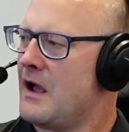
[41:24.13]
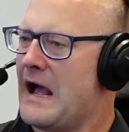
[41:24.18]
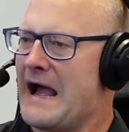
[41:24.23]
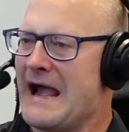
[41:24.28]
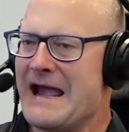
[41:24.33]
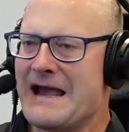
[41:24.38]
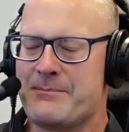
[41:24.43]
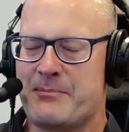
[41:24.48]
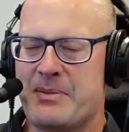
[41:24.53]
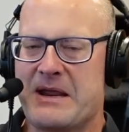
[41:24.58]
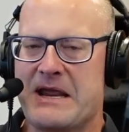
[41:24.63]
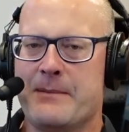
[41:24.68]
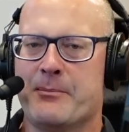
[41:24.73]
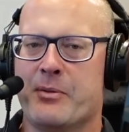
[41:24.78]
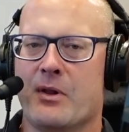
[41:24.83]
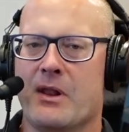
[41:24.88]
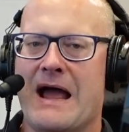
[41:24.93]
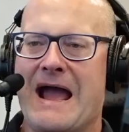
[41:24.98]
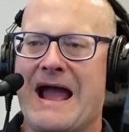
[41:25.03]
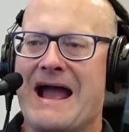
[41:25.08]
I had
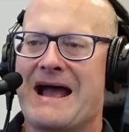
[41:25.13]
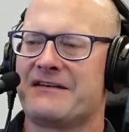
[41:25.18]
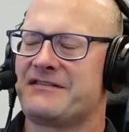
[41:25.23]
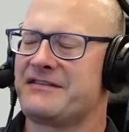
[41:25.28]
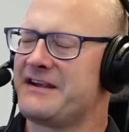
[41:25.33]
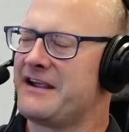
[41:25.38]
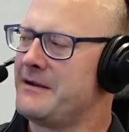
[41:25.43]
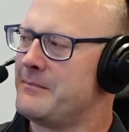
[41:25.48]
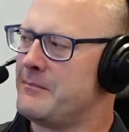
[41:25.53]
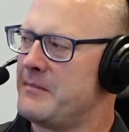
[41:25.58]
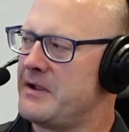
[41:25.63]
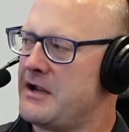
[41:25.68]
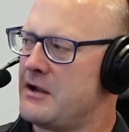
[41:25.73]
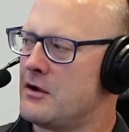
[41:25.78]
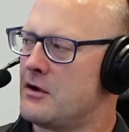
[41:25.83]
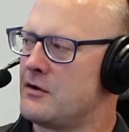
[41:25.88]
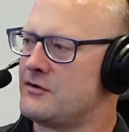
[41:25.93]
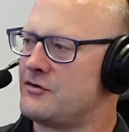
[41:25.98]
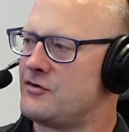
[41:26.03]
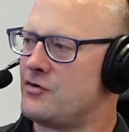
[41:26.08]
people asking me
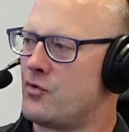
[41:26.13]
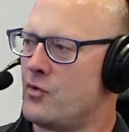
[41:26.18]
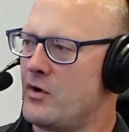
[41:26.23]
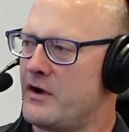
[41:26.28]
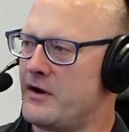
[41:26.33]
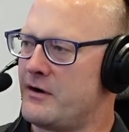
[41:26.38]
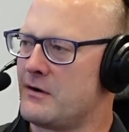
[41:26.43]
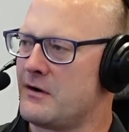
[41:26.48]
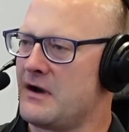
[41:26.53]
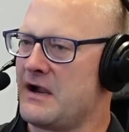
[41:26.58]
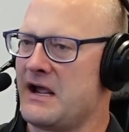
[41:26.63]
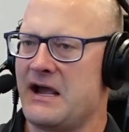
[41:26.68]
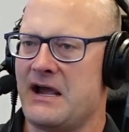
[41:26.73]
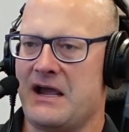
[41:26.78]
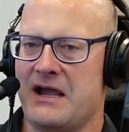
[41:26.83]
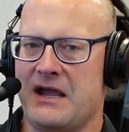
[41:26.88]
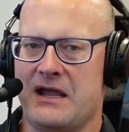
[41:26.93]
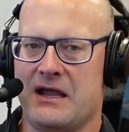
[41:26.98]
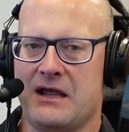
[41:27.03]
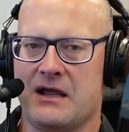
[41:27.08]
on Twitter,
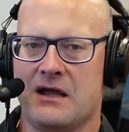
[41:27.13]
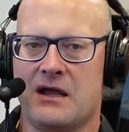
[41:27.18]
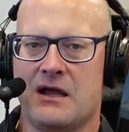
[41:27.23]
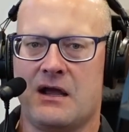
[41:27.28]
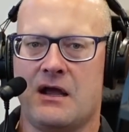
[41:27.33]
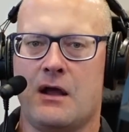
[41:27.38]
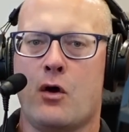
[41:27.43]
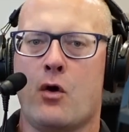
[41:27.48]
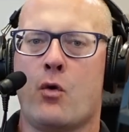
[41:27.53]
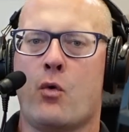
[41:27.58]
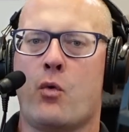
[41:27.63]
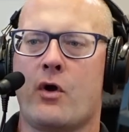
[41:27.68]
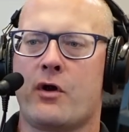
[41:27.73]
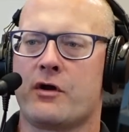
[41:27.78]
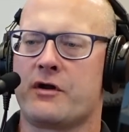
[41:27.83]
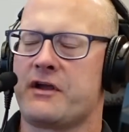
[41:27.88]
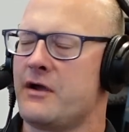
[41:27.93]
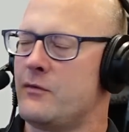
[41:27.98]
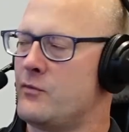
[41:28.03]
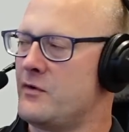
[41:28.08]
hey,
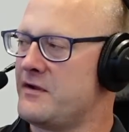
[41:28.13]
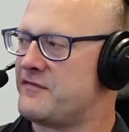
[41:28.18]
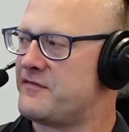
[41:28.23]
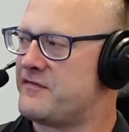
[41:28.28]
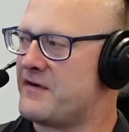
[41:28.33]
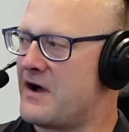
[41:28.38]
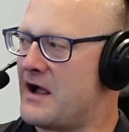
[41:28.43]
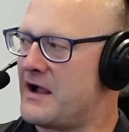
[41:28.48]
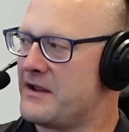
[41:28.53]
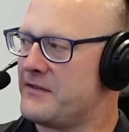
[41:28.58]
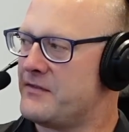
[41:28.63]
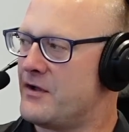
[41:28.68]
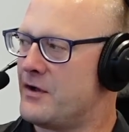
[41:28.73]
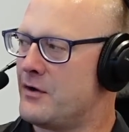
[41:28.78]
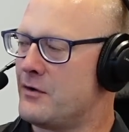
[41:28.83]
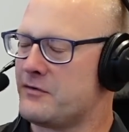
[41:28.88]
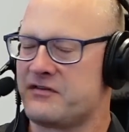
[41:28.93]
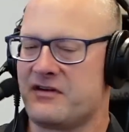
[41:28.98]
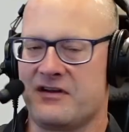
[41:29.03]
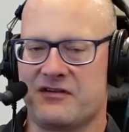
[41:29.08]
where can we find those?